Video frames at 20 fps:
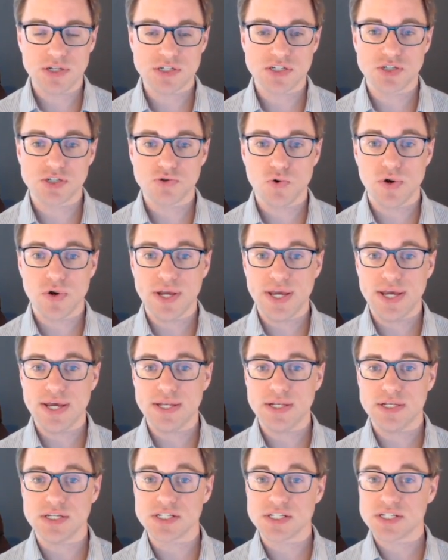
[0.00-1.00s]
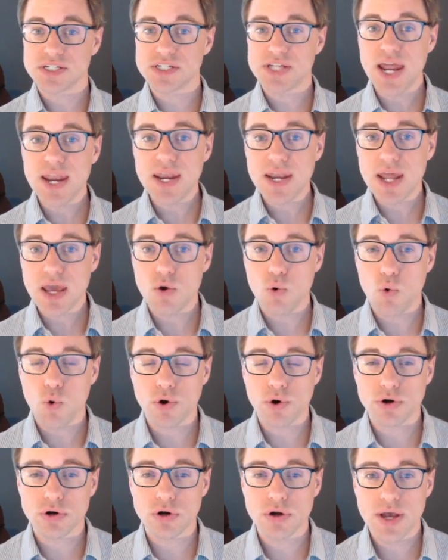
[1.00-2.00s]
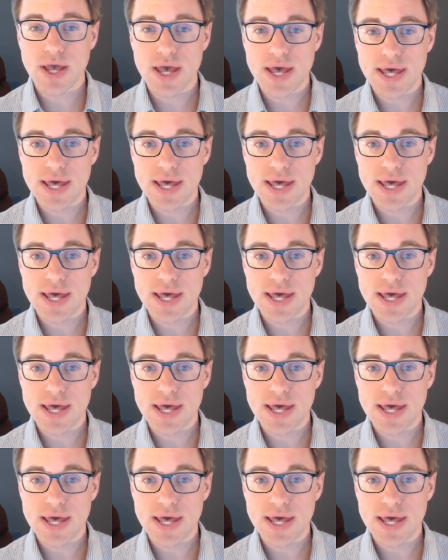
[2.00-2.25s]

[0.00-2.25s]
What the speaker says: to sort in descending order